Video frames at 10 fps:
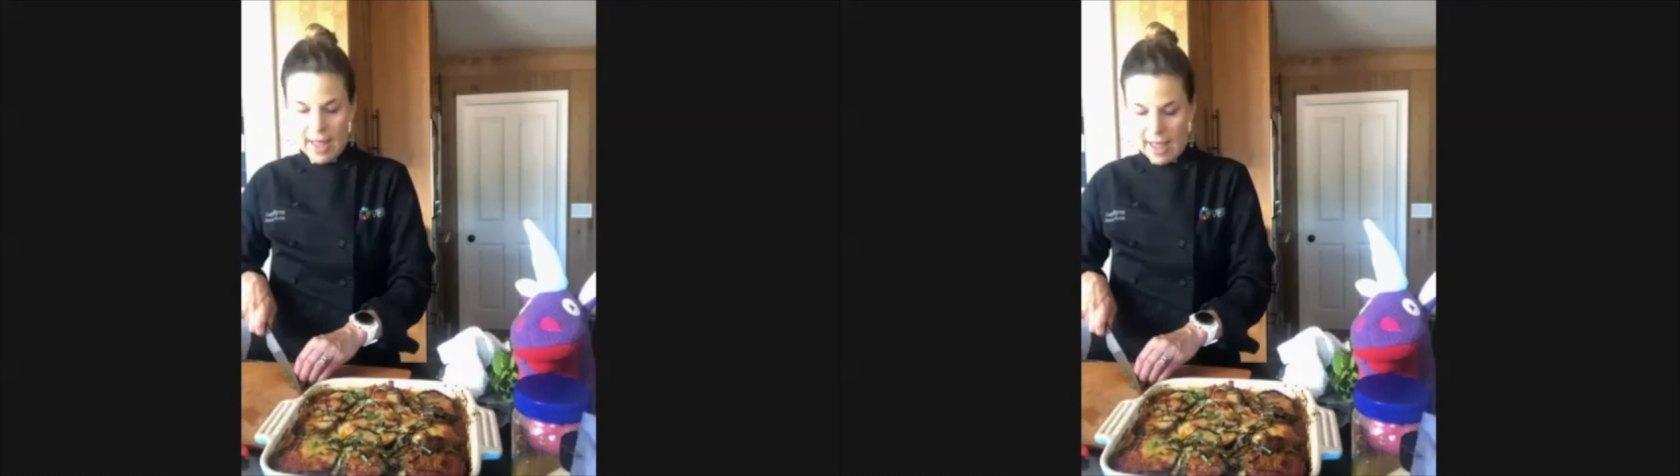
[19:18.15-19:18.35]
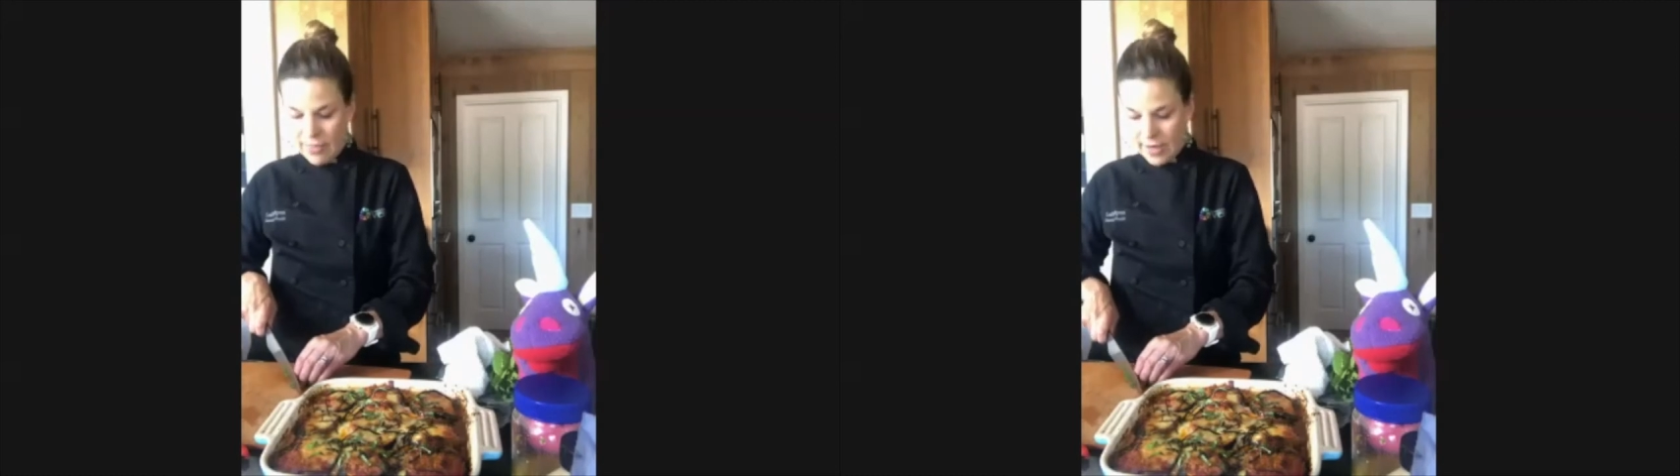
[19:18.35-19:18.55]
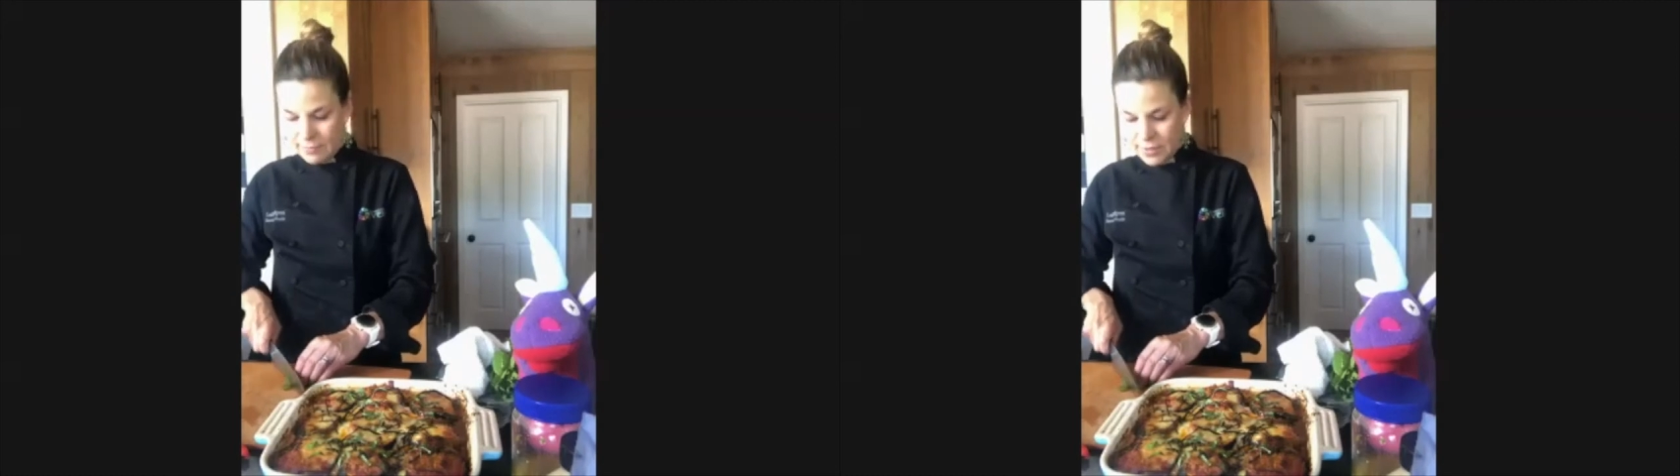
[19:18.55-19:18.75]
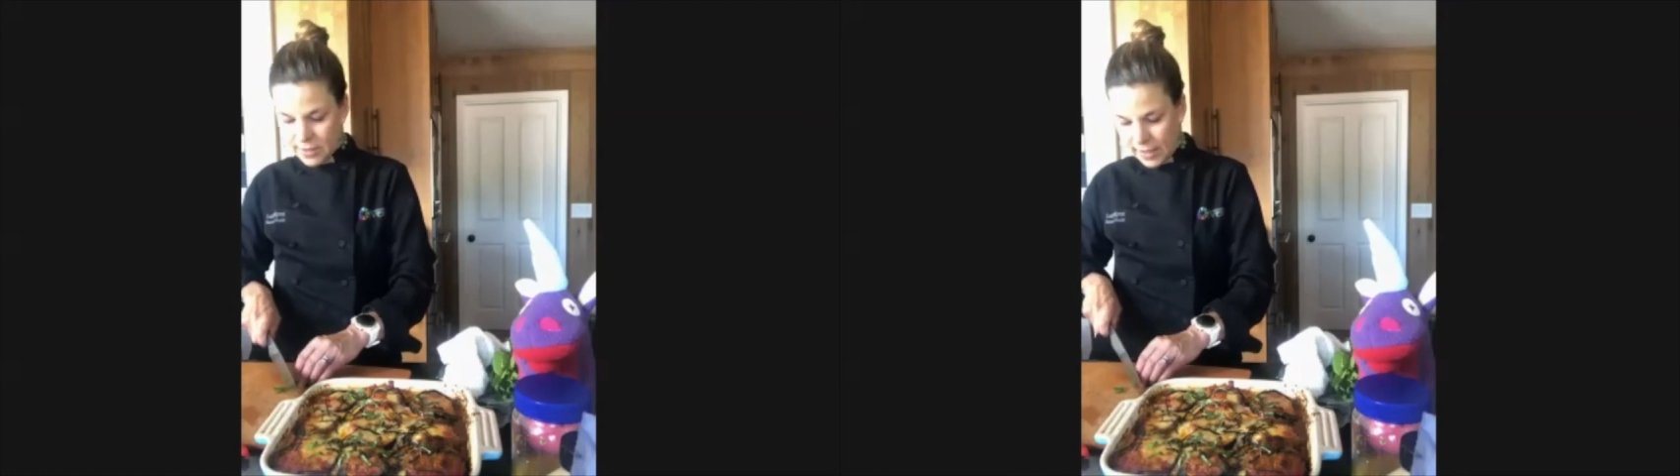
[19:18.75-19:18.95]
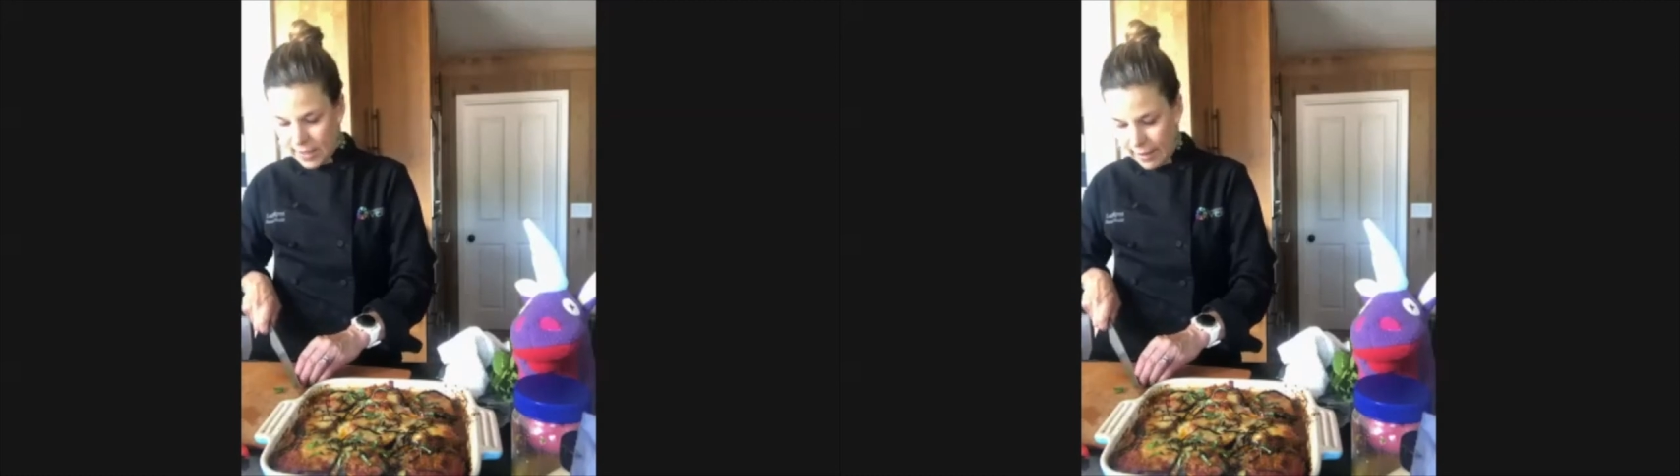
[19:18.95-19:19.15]
And then I'm just
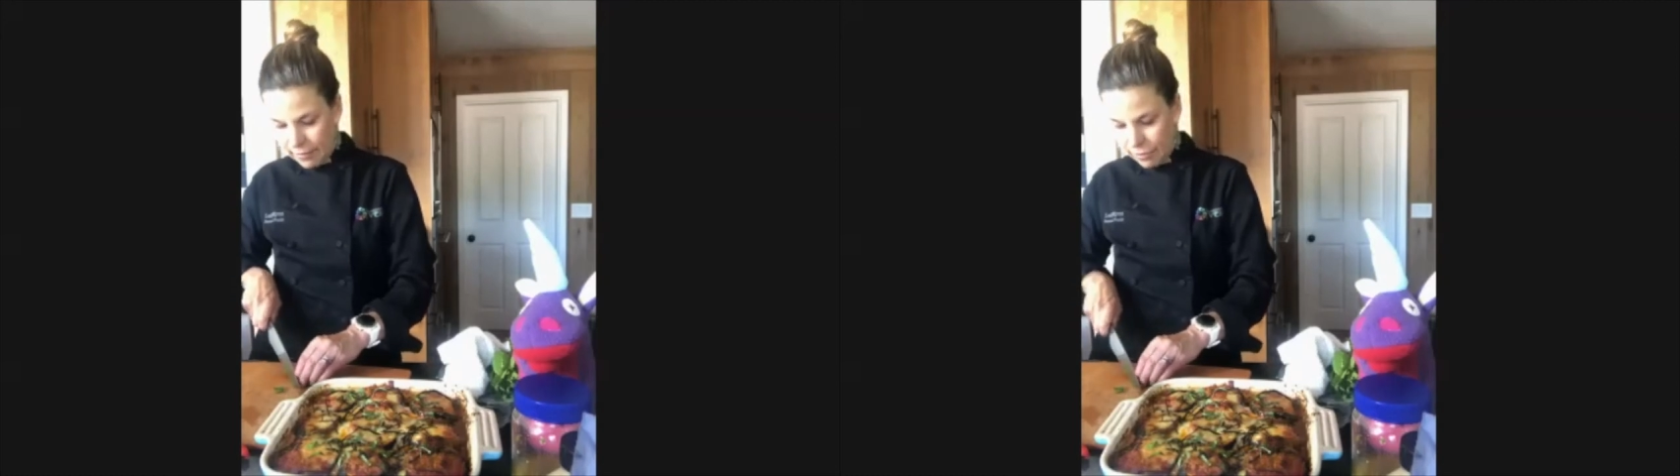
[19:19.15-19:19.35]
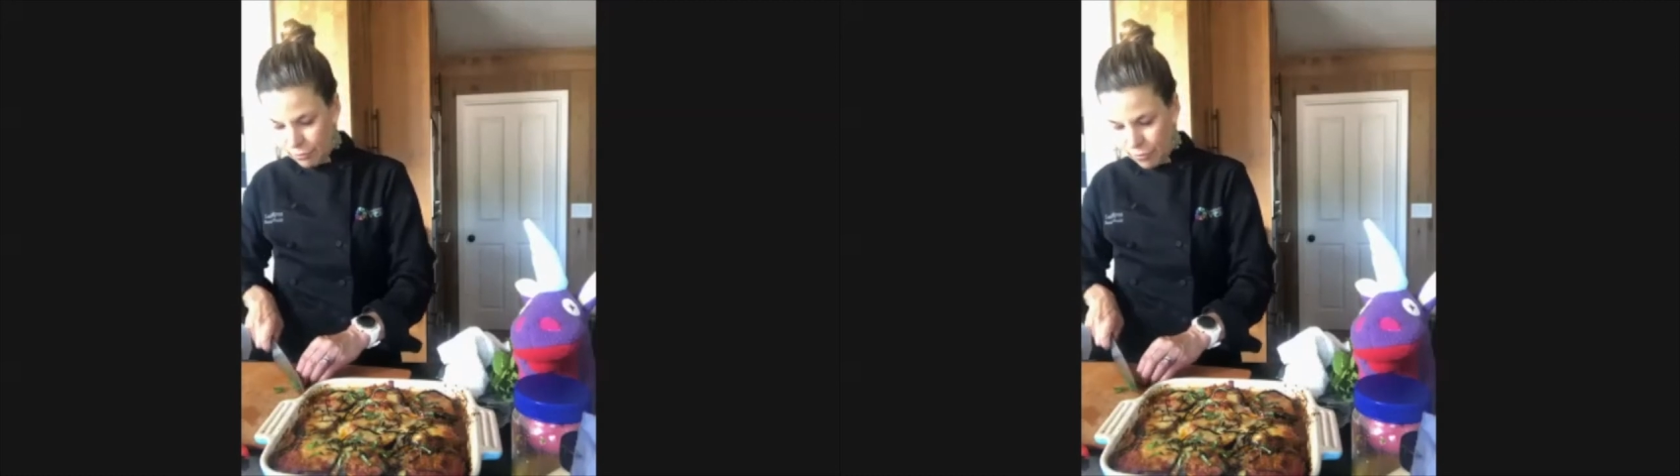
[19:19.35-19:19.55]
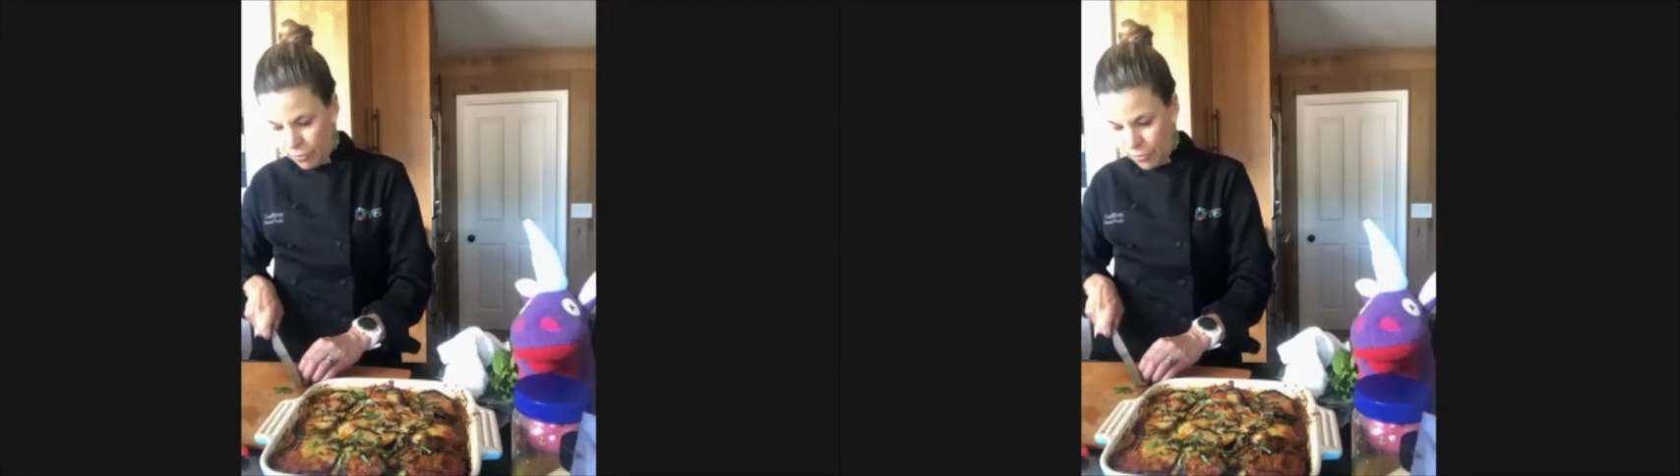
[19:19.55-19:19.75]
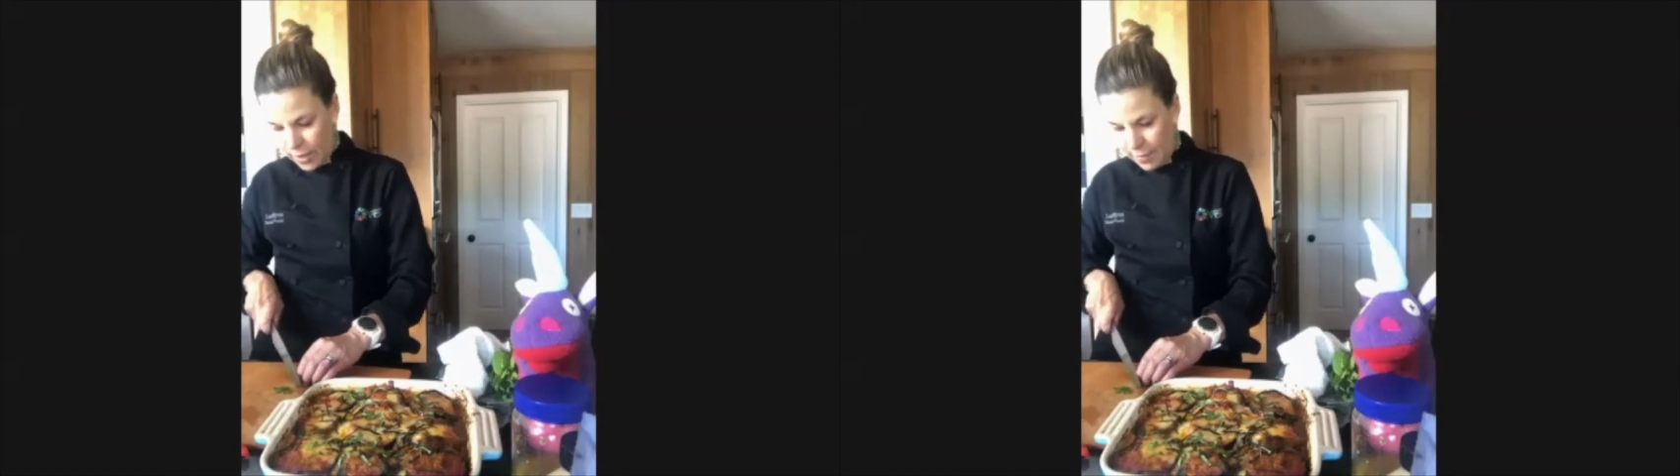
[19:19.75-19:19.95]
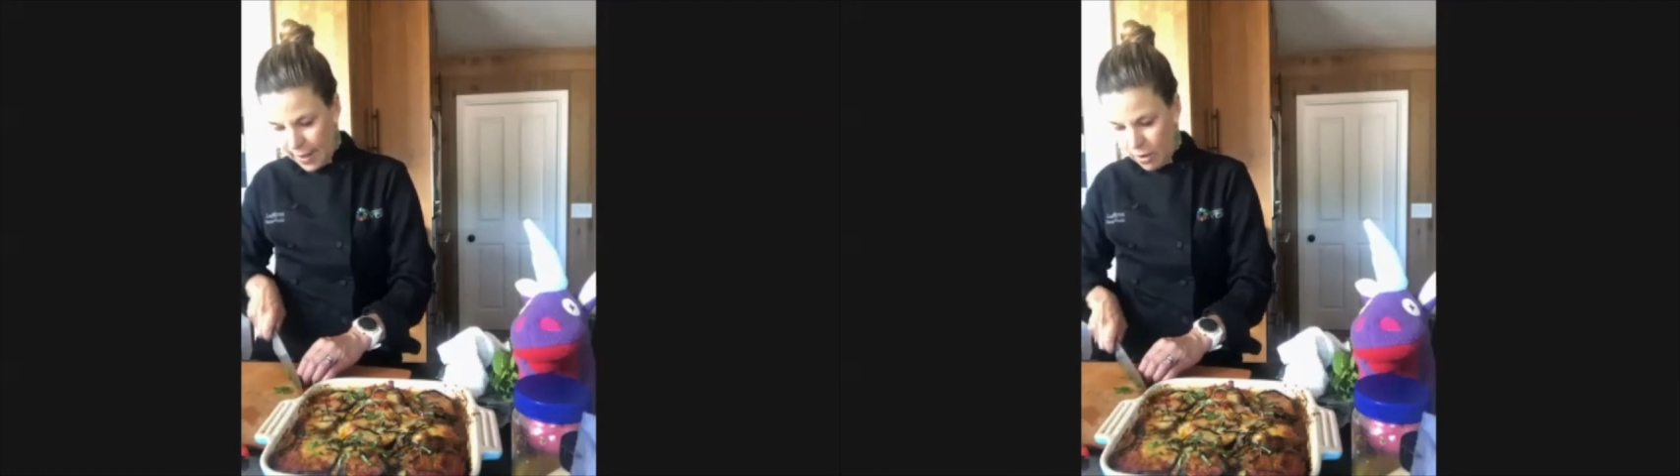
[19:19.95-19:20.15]
going to cut through at
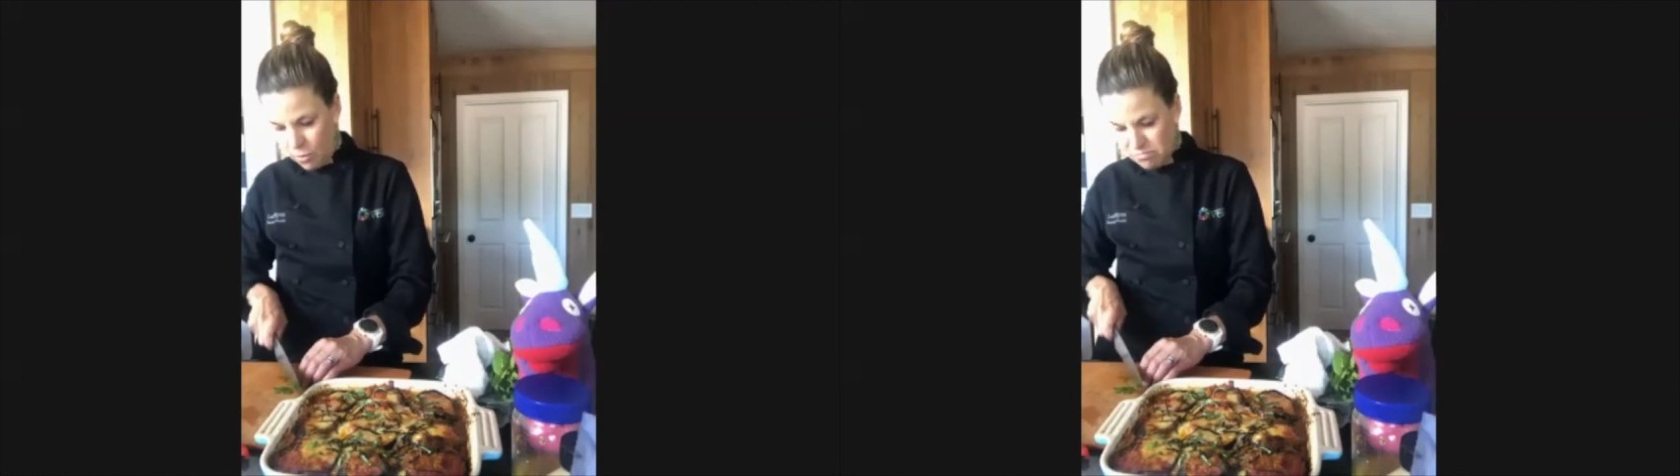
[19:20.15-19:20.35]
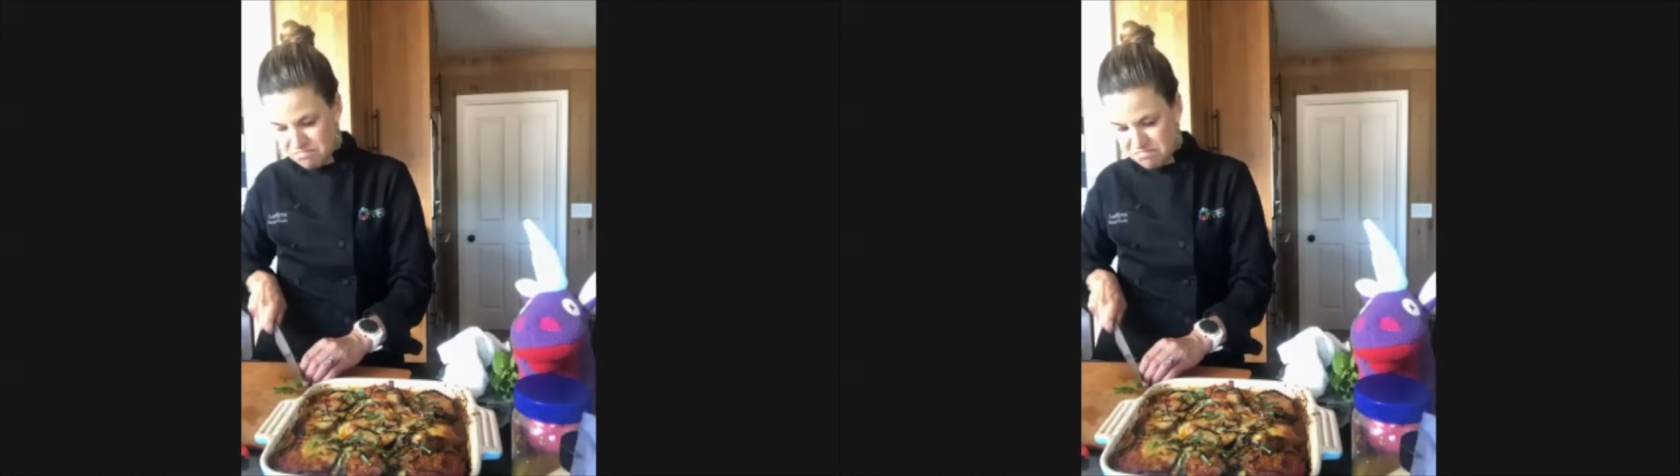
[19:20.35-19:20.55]
about,